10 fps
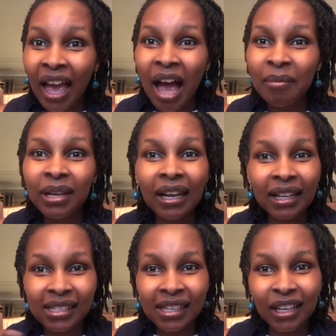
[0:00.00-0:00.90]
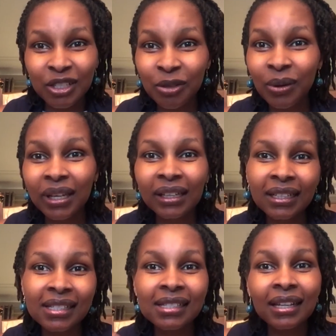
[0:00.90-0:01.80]
I mean, let's get
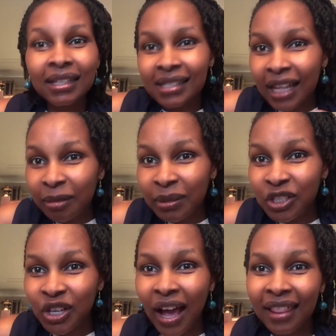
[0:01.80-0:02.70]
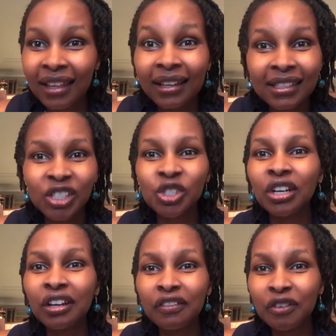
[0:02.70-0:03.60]
talking. Let's help each other. Let's
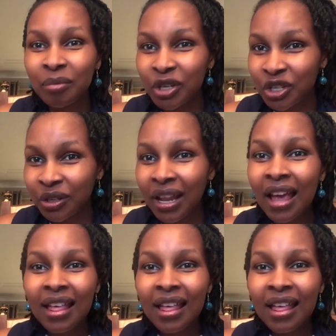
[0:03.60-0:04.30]
share information.